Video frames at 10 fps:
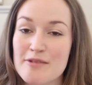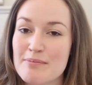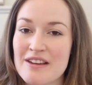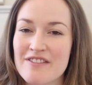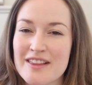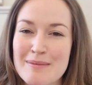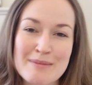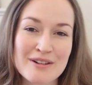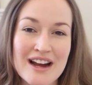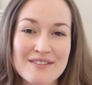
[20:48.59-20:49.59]
help me feel a
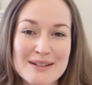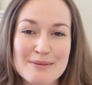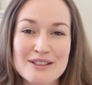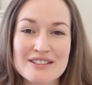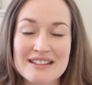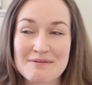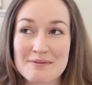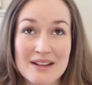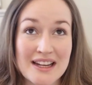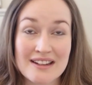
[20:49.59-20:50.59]
bit more comfortable
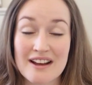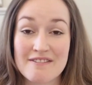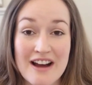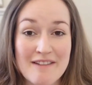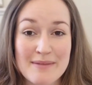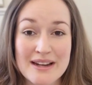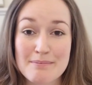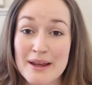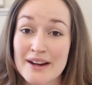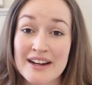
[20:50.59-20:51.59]
in a
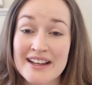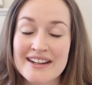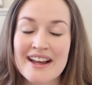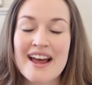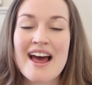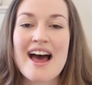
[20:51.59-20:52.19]
5-minute period.